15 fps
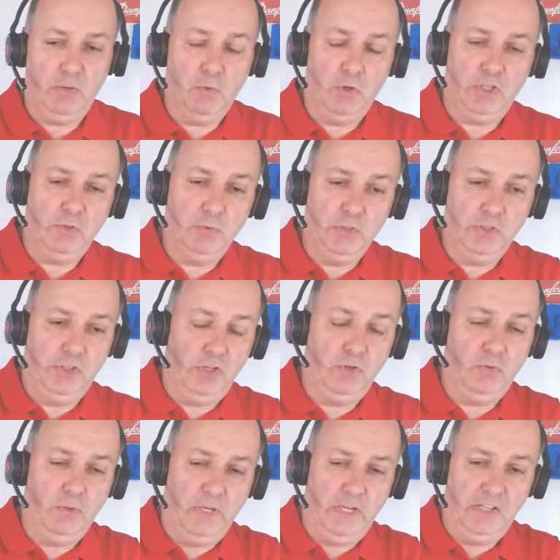what you would
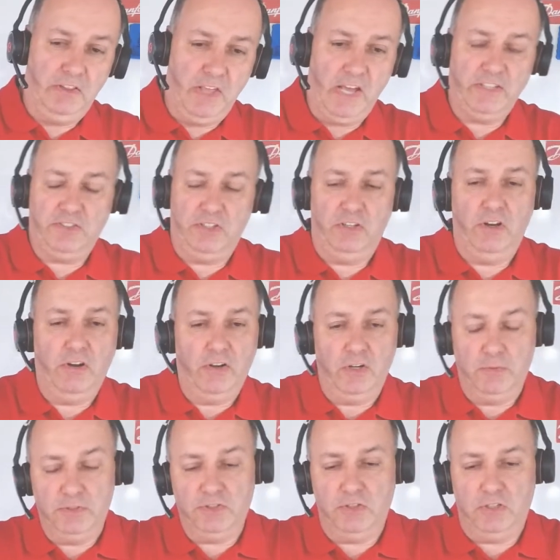do in that scenario
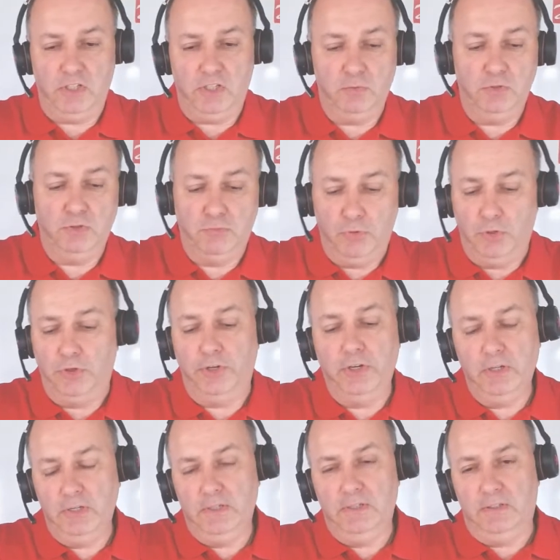is that you would run
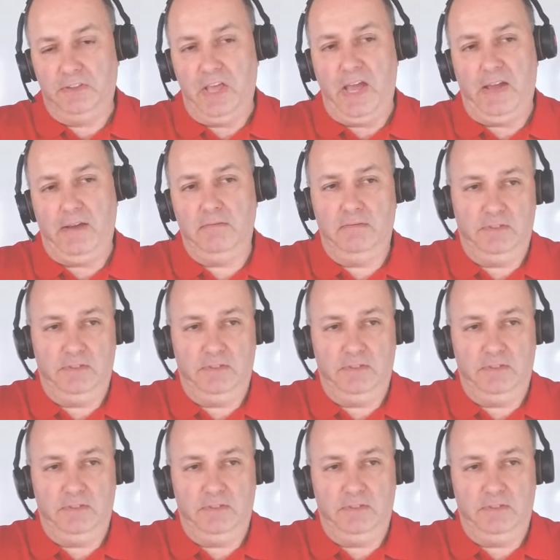that